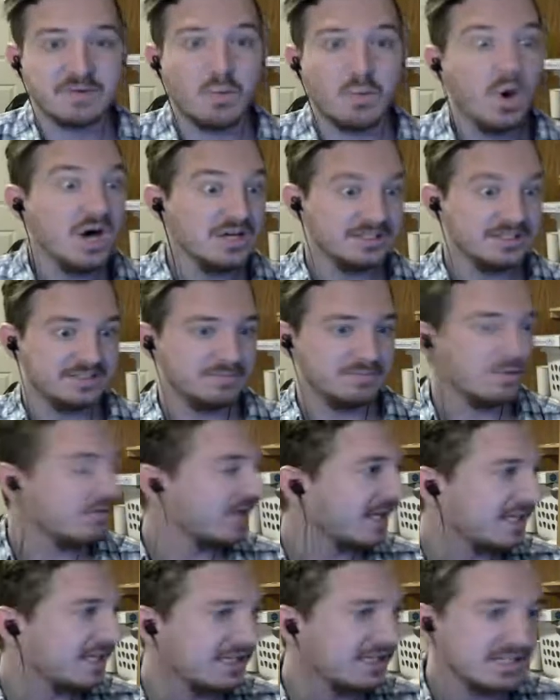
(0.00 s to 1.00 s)
was
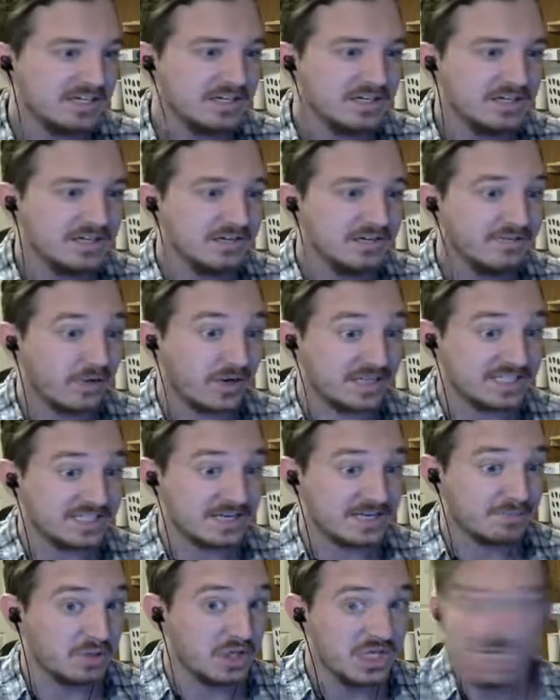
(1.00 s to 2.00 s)
moving, for
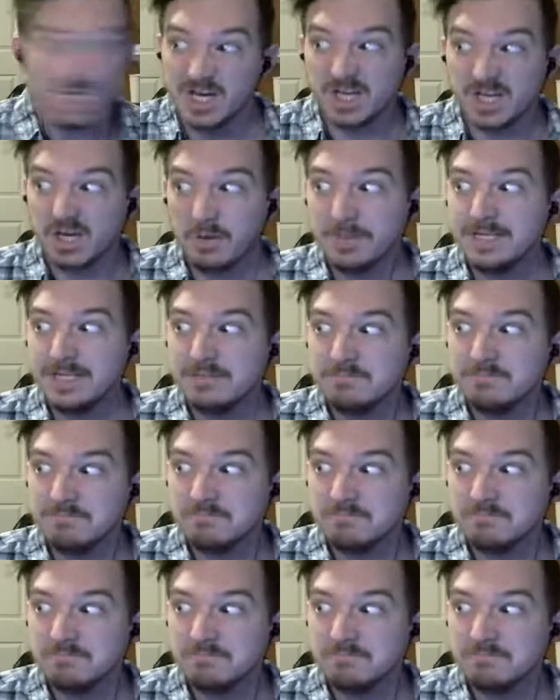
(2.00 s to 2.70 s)
example, a human.